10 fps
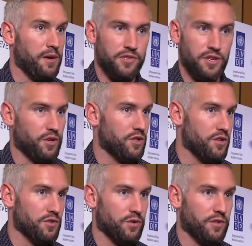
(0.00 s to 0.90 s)
so you can
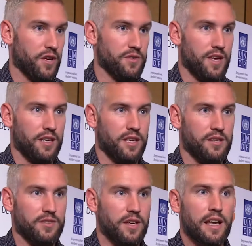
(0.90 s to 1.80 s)
use all of those
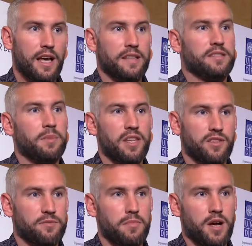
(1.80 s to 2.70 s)
techniques. And similarly,
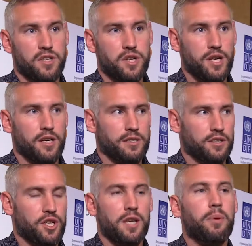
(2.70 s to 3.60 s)
there's much
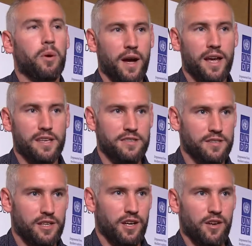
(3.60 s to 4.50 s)
cheaper ways
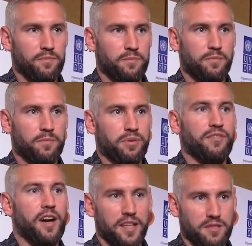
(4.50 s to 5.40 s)
of
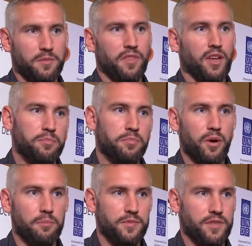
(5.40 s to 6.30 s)
providing some of those
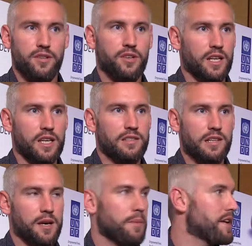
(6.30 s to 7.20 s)
prompts. So you could
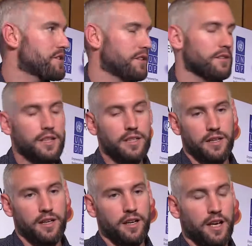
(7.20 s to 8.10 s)
easily imagine
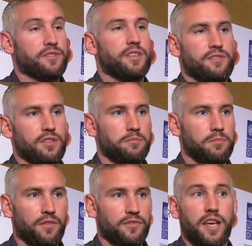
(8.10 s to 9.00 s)
uh, a system
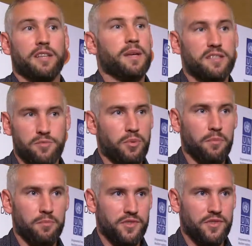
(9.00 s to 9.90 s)
of text message
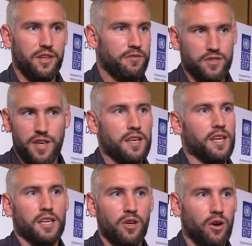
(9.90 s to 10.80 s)
prompts for
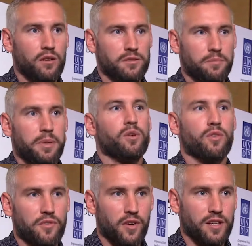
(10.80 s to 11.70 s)
taking your
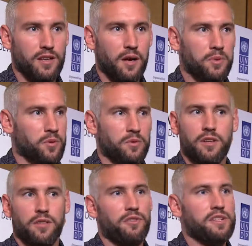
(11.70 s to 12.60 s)
pills, for example,
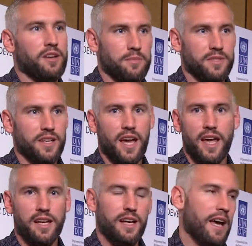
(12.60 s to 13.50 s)
three times a
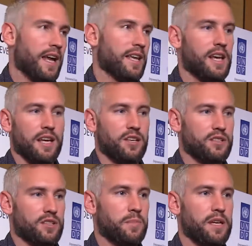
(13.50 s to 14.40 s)
day. And again, it can
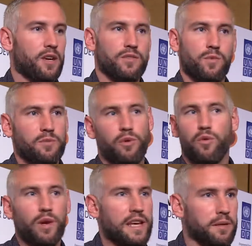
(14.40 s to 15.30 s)
just be those, when we're
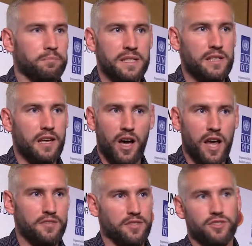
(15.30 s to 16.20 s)
all leading busy
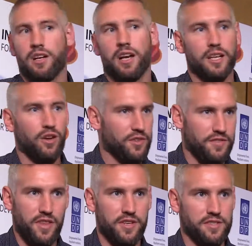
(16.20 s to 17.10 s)
lives and juggling lots of
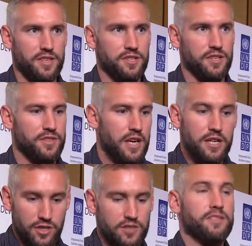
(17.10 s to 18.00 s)
other decisions,
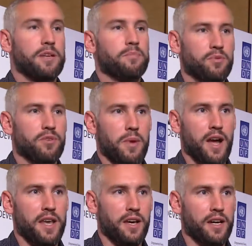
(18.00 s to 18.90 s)
just a simple
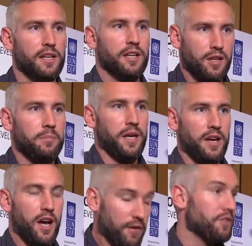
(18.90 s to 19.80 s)
reminder can be
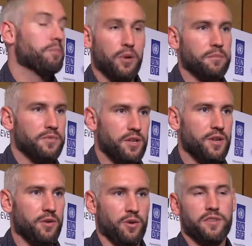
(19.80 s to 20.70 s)
enough to prompt you
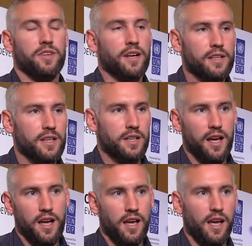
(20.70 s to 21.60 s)
in order to uh,
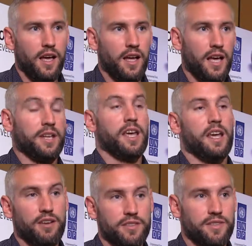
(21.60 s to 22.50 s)
uh,
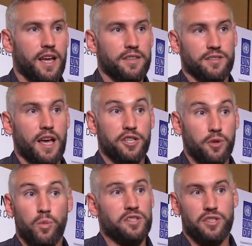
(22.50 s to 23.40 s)
adhere as, as, as
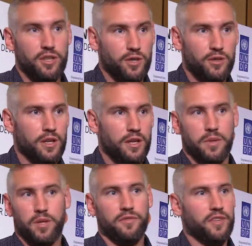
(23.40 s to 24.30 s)
you wish to do,
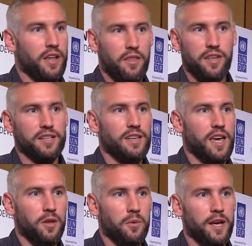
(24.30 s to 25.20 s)
but often other things get
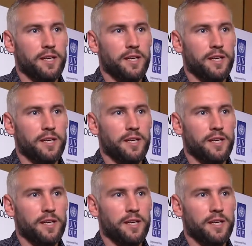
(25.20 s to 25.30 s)
in the way.